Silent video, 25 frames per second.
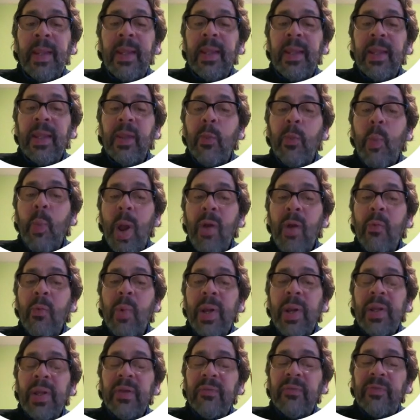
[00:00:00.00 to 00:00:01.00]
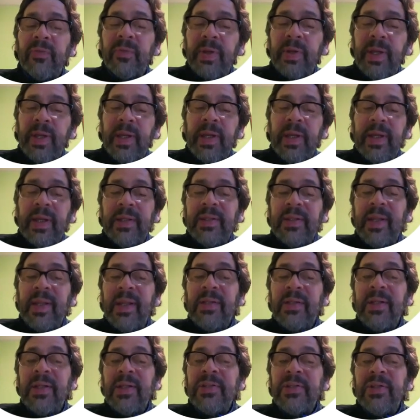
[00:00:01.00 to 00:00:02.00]
In one wave, the
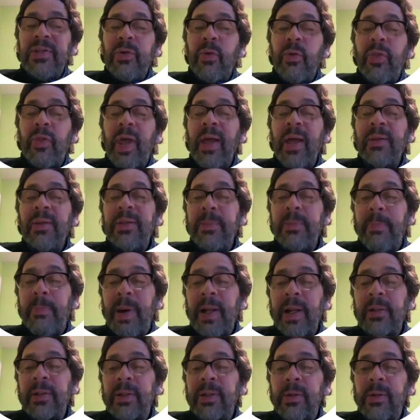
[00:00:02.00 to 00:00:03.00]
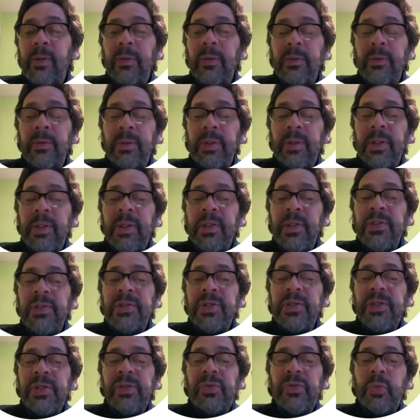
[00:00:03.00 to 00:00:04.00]
energy of the antiparticle is
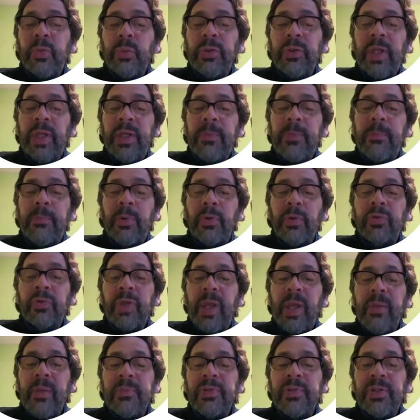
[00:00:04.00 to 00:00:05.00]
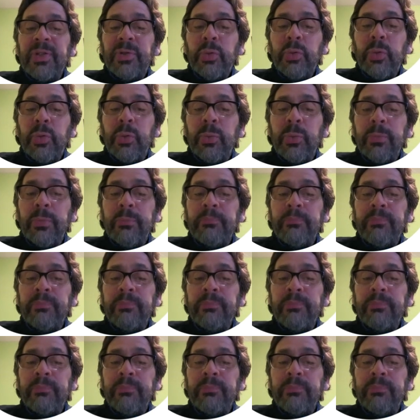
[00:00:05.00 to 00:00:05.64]
E sub A plus mc2.